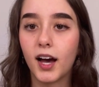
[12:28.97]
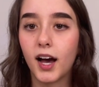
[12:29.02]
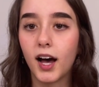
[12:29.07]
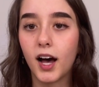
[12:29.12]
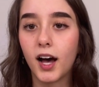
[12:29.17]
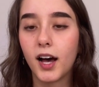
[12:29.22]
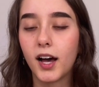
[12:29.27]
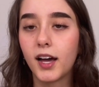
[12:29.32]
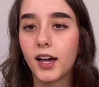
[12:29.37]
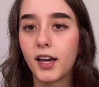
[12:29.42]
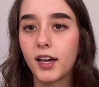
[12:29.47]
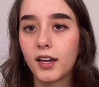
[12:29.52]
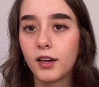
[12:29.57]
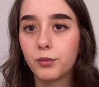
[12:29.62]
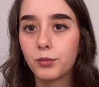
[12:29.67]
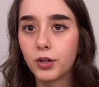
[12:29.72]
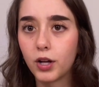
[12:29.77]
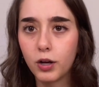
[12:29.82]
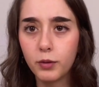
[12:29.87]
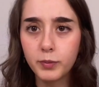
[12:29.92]
I
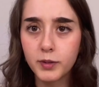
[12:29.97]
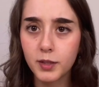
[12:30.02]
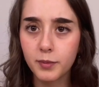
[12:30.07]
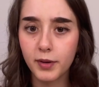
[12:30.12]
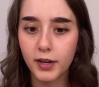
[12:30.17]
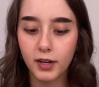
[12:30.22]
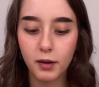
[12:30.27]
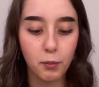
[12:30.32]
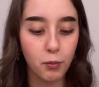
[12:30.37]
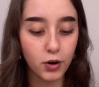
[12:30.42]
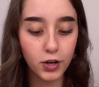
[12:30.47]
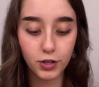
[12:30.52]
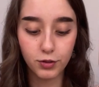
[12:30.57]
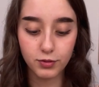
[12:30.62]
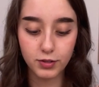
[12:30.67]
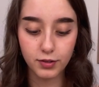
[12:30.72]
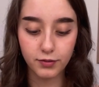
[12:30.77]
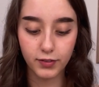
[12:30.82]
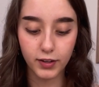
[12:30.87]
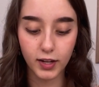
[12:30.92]
will hope to make more
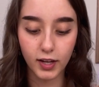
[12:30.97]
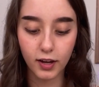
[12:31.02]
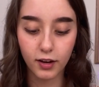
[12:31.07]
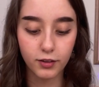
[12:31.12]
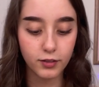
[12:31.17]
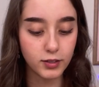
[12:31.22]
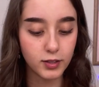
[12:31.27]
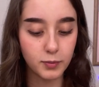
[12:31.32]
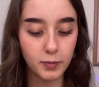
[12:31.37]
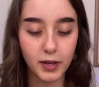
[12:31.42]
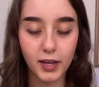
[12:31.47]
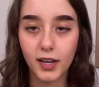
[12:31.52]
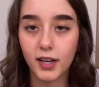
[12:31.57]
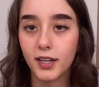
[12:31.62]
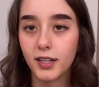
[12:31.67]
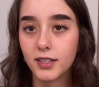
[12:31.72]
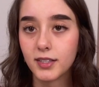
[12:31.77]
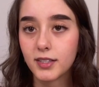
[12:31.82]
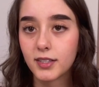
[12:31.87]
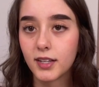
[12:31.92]
YouTube videos
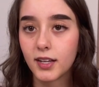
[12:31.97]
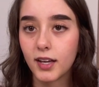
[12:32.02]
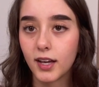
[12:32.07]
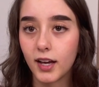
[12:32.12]
because